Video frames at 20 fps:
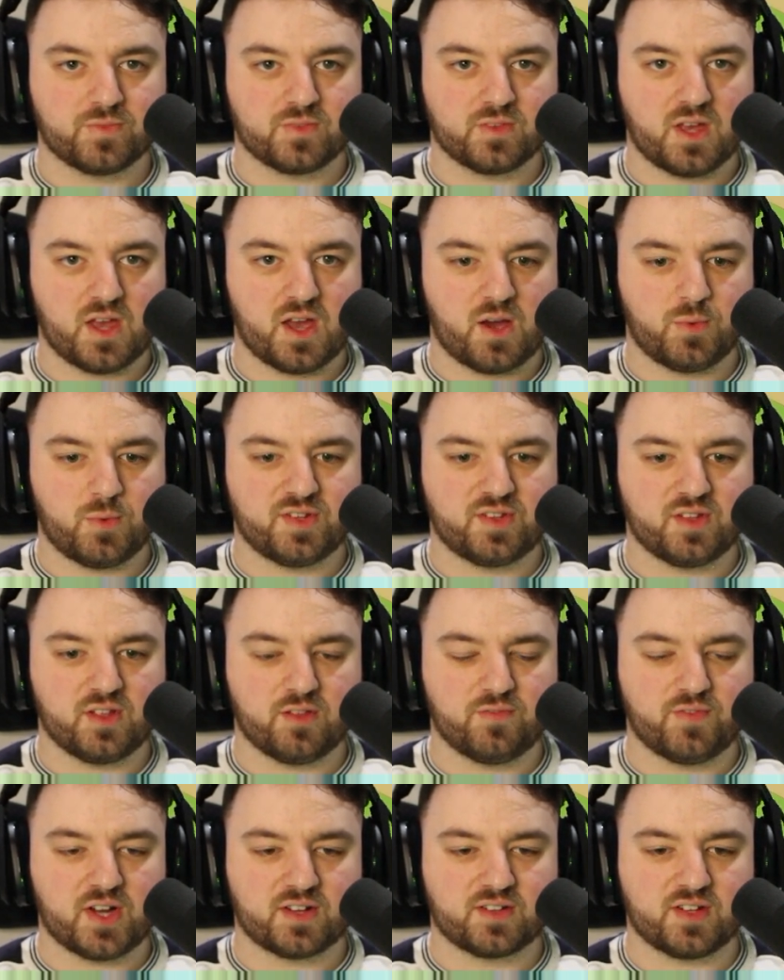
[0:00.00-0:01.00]
Uh, we still
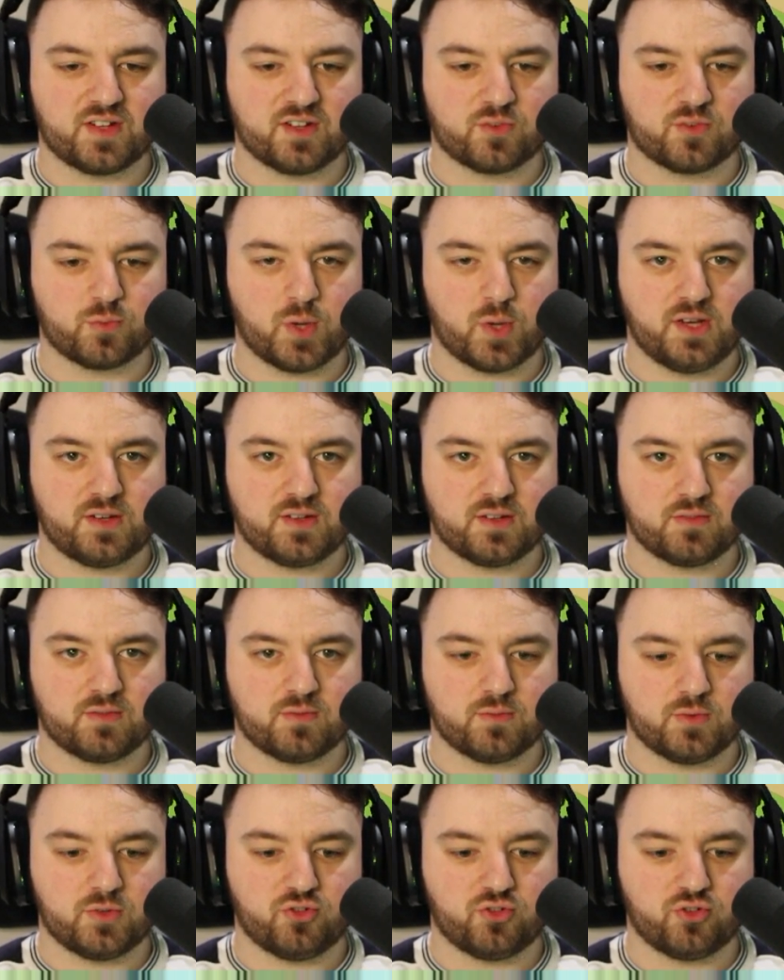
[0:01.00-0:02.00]
have excess wheat,
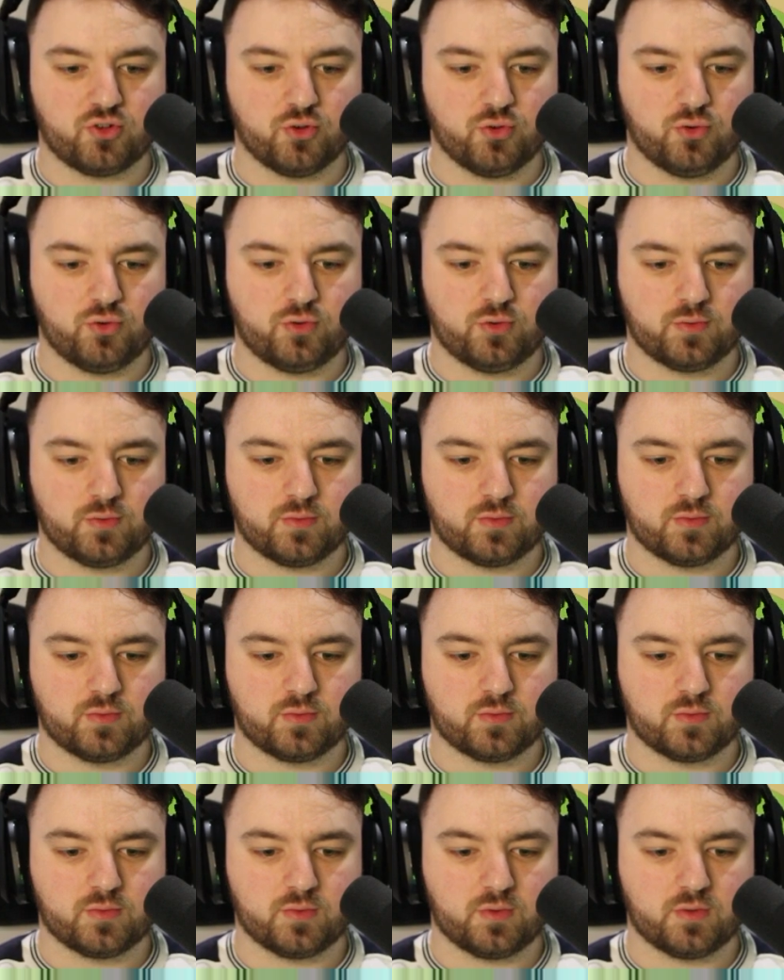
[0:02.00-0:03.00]
which is good.
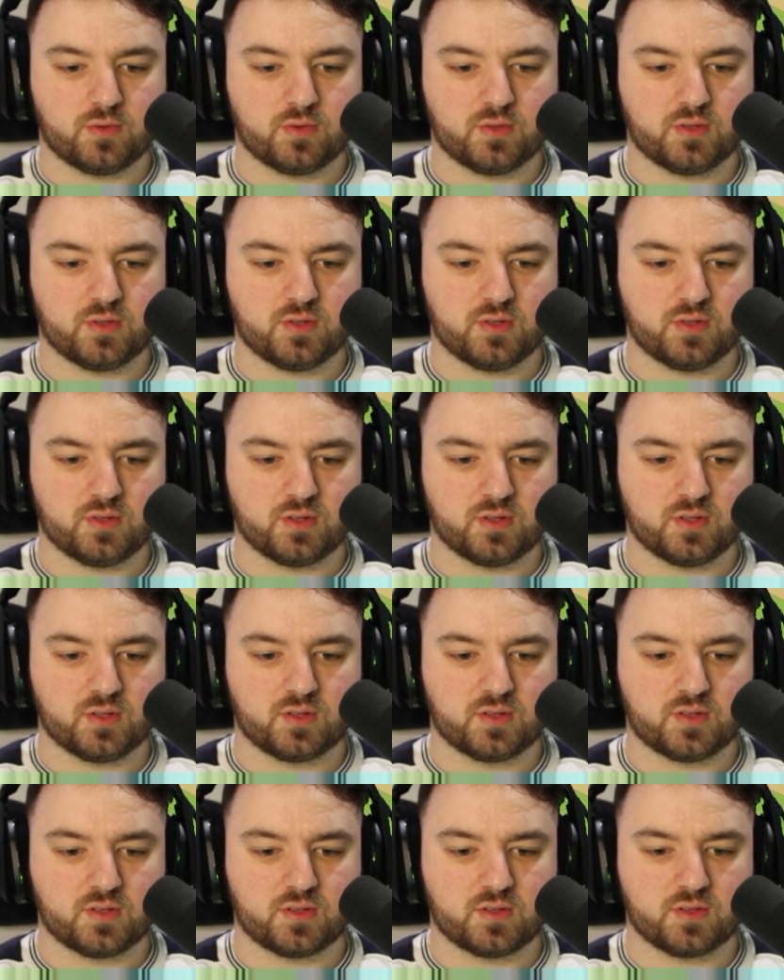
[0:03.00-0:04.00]
Uh,
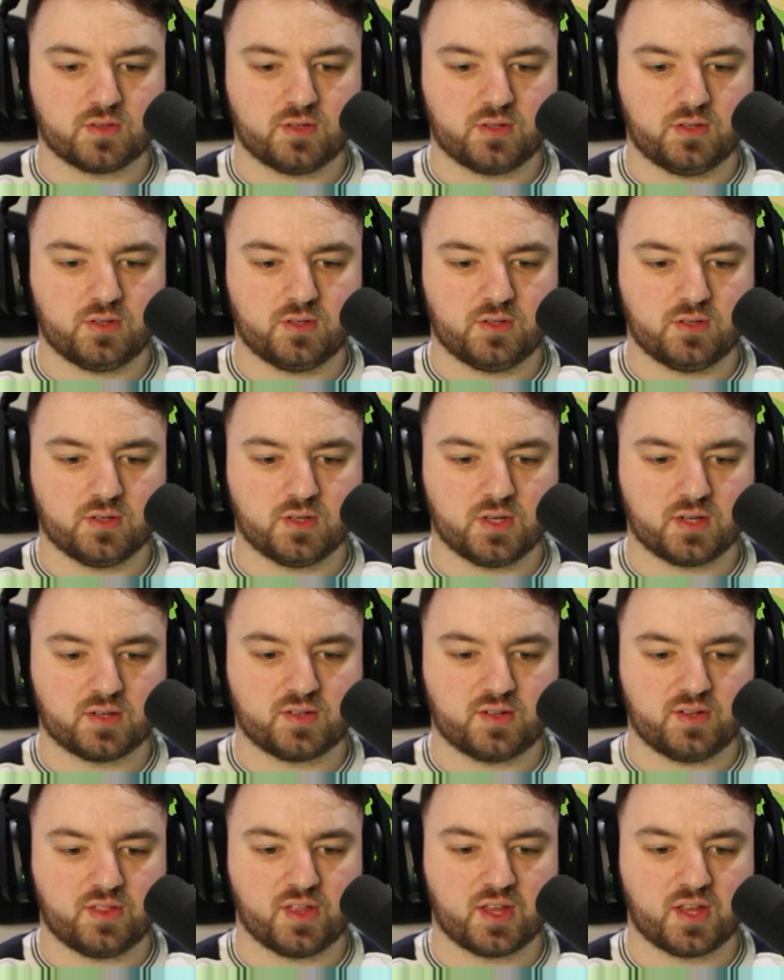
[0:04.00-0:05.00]
let's see, I
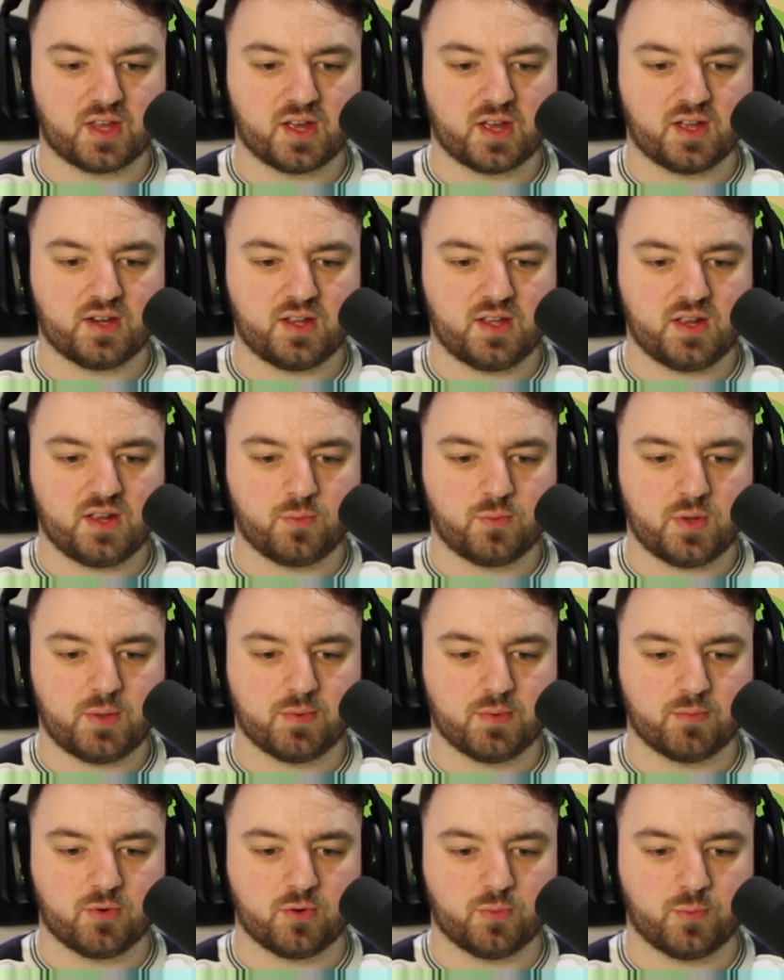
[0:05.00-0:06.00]
actually think I need a wee
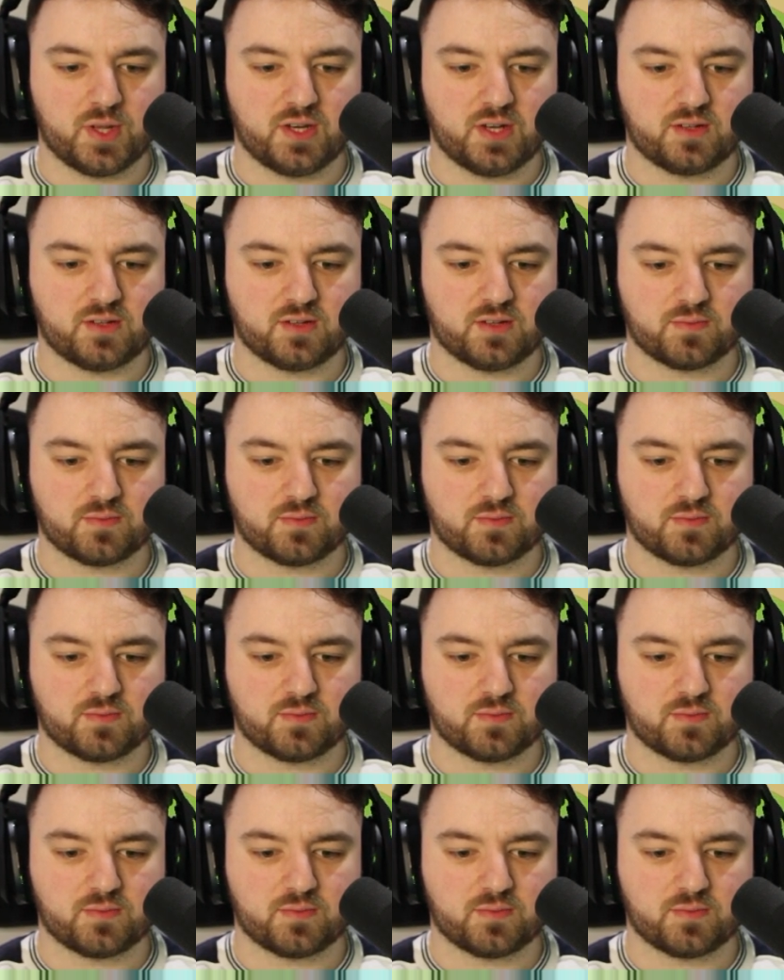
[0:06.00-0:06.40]
bit more wheat.